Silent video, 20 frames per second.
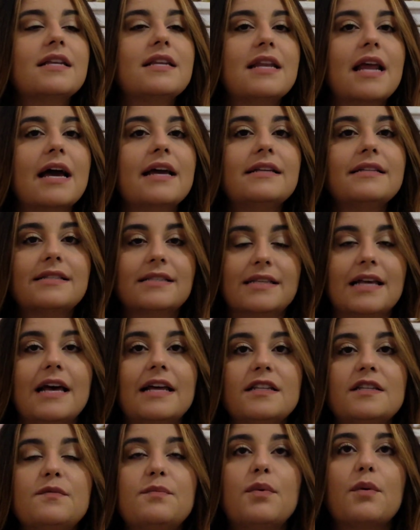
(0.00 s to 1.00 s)
nice
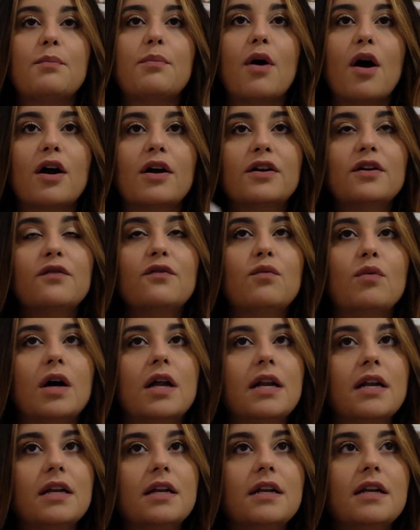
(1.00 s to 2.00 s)
scent, but part of
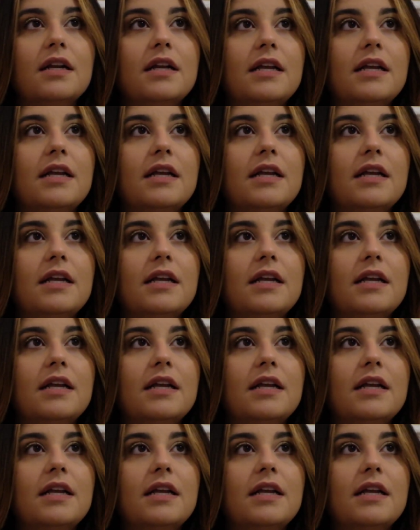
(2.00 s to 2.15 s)
what